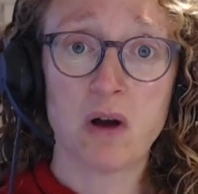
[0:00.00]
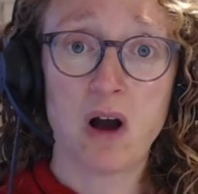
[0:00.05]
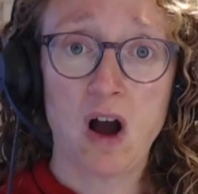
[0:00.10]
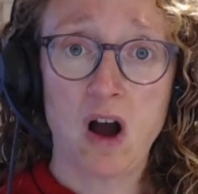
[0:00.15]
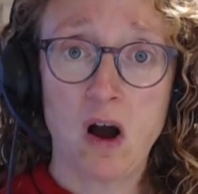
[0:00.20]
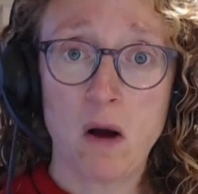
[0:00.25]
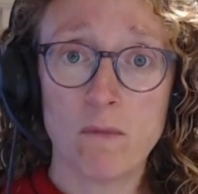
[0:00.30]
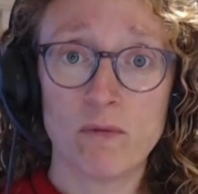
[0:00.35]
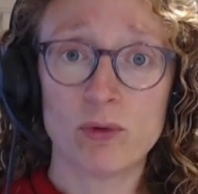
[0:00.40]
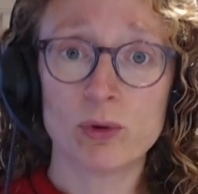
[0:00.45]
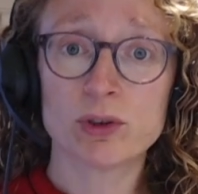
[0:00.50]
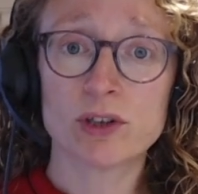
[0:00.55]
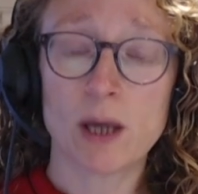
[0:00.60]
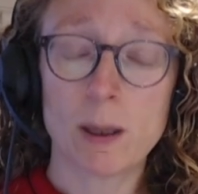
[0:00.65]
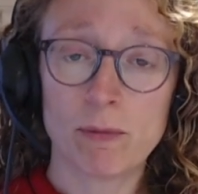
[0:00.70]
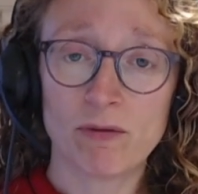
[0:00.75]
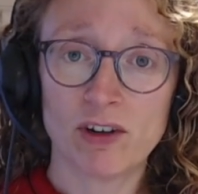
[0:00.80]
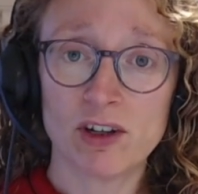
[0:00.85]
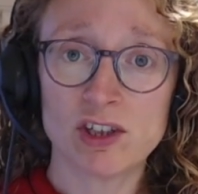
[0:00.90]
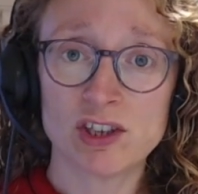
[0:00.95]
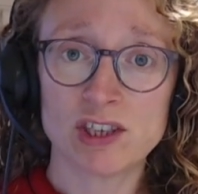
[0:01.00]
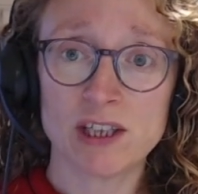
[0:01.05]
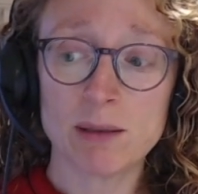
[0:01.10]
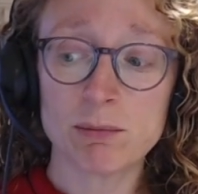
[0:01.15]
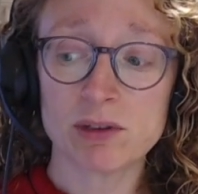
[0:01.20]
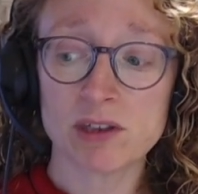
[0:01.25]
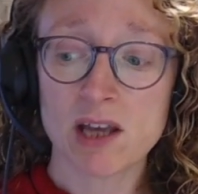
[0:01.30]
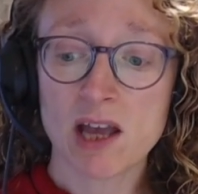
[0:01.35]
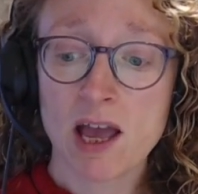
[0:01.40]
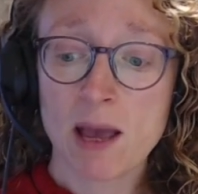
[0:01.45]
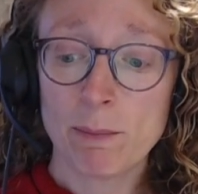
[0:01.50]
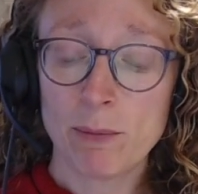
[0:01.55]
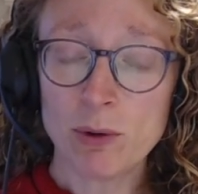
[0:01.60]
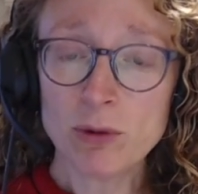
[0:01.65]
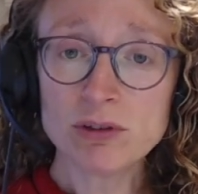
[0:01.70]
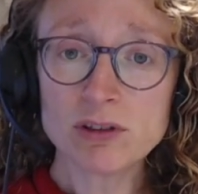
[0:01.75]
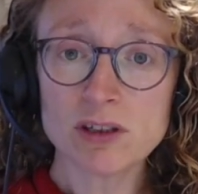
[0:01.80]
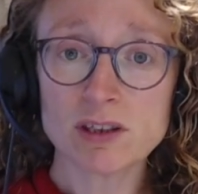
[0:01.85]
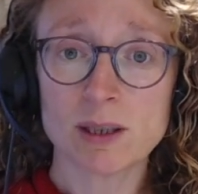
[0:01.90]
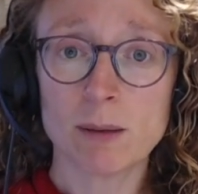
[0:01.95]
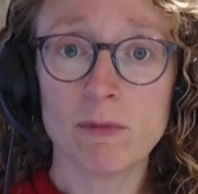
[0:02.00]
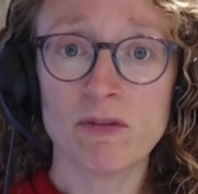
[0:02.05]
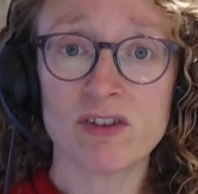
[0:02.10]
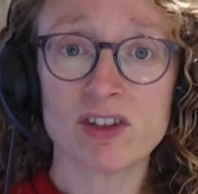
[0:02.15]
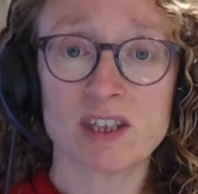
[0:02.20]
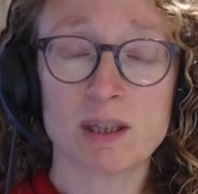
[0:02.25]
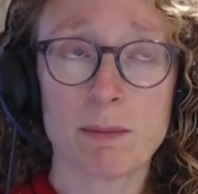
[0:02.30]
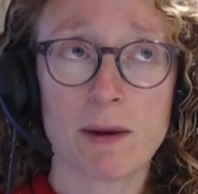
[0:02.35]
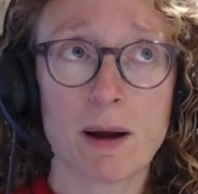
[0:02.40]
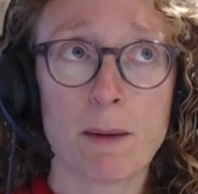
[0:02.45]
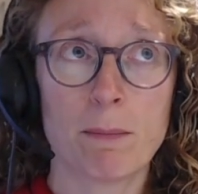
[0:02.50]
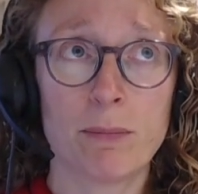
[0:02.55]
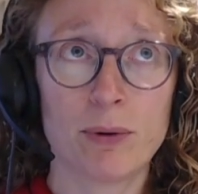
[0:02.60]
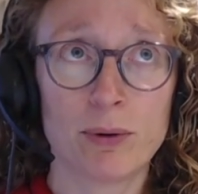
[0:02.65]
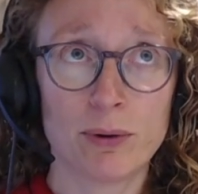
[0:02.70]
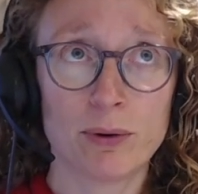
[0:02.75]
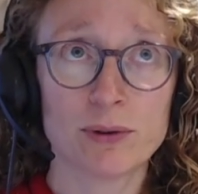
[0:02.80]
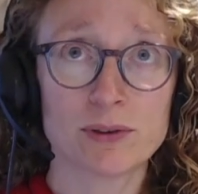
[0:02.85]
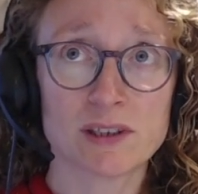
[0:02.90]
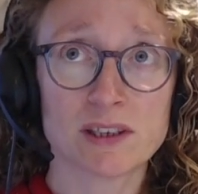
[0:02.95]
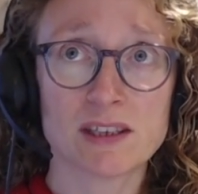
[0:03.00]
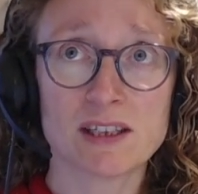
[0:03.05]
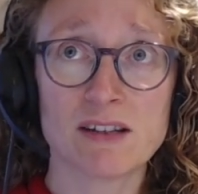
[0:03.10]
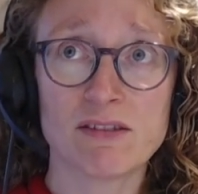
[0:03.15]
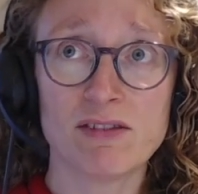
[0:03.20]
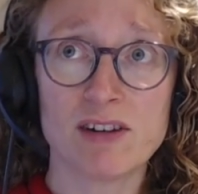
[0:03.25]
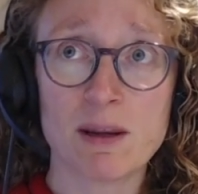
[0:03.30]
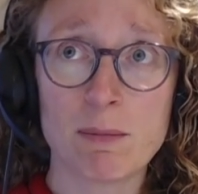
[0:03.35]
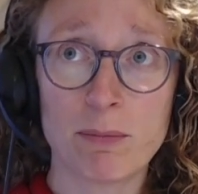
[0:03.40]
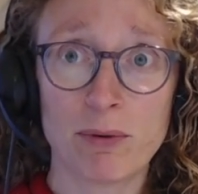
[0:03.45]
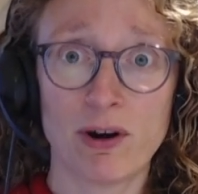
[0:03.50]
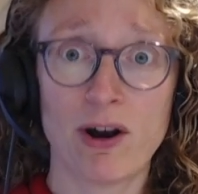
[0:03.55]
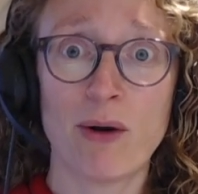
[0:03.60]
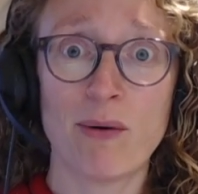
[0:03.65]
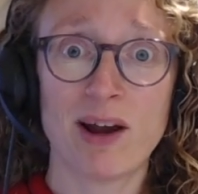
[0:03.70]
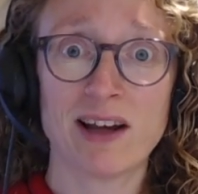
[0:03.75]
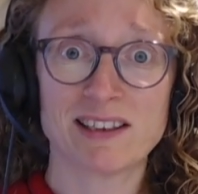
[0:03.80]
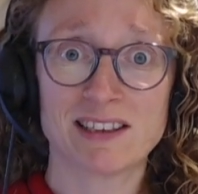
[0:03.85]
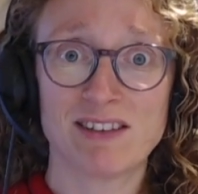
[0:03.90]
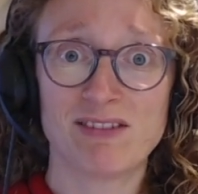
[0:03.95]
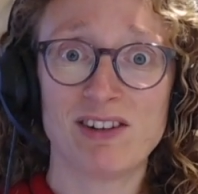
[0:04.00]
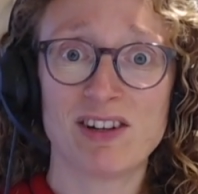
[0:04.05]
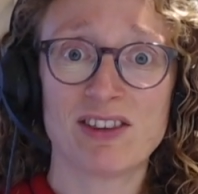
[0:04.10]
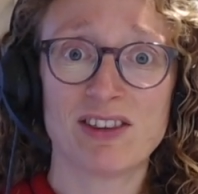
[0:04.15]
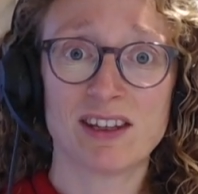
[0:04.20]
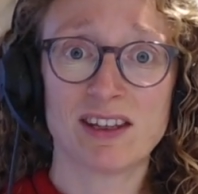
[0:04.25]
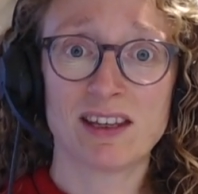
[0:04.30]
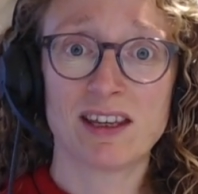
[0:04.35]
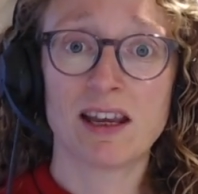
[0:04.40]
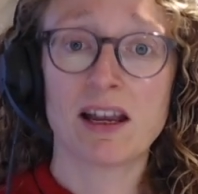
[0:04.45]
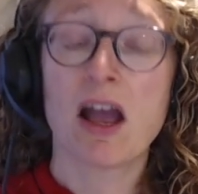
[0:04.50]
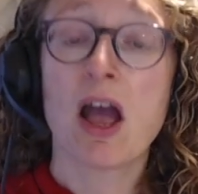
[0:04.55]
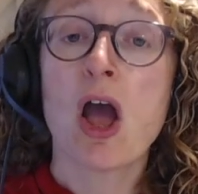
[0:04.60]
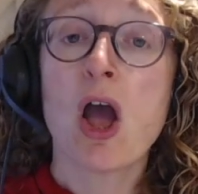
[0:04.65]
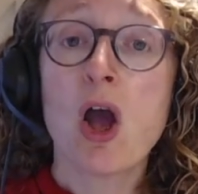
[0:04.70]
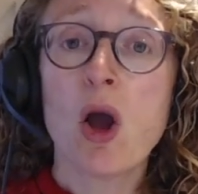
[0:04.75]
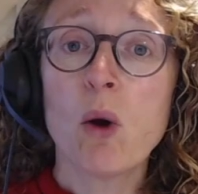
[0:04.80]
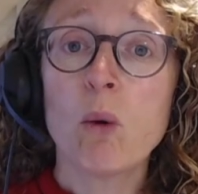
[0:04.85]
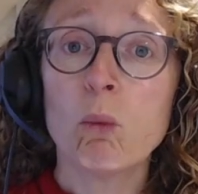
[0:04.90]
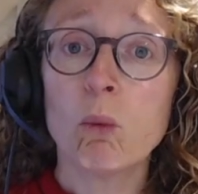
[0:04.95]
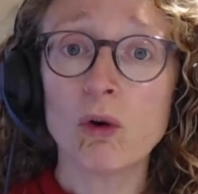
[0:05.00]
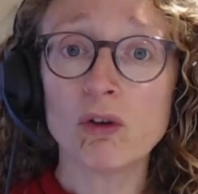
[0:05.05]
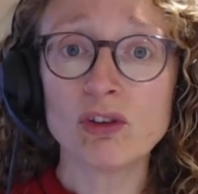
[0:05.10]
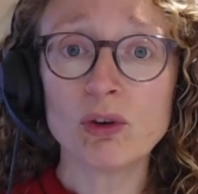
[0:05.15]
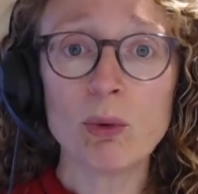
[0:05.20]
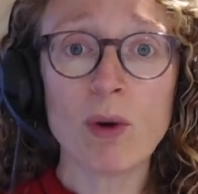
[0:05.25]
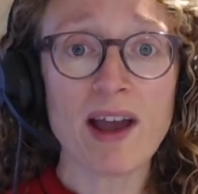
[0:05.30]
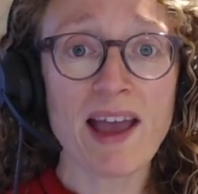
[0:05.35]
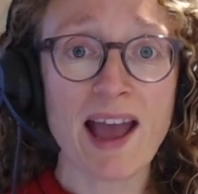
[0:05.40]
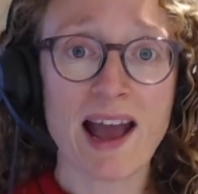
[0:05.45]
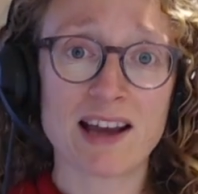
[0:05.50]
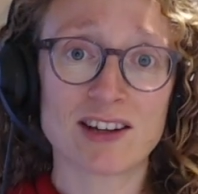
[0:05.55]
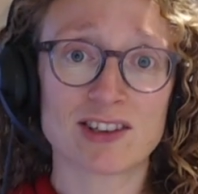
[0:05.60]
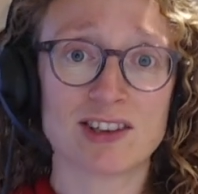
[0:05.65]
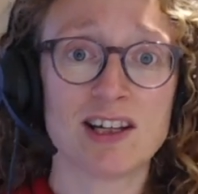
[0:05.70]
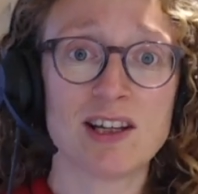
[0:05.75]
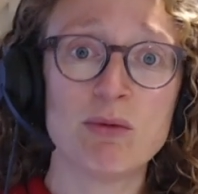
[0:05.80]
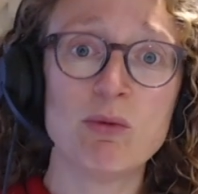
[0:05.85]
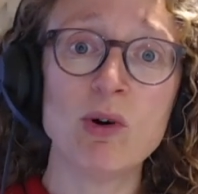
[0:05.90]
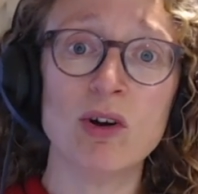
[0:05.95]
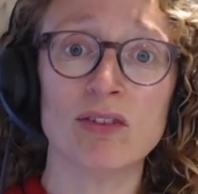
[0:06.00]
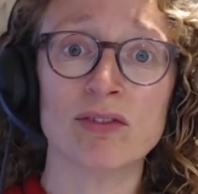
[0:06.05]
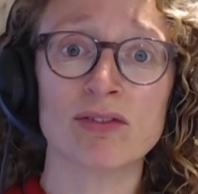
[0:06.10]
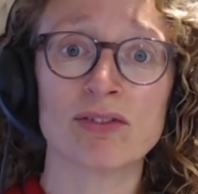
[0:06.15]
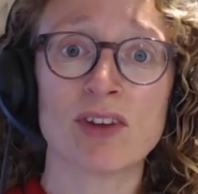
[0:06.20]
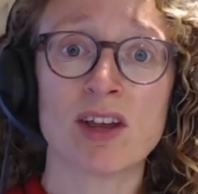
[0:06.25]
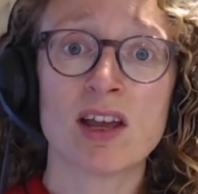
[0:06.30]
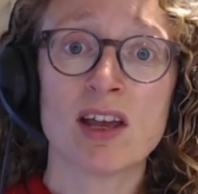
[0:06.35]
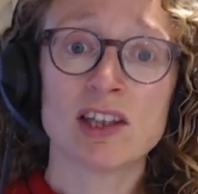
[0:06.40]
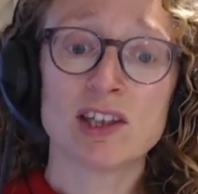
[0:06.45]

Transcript: harmful type friendships. But also some of it's about positively, proactively thinking, what do I actually want?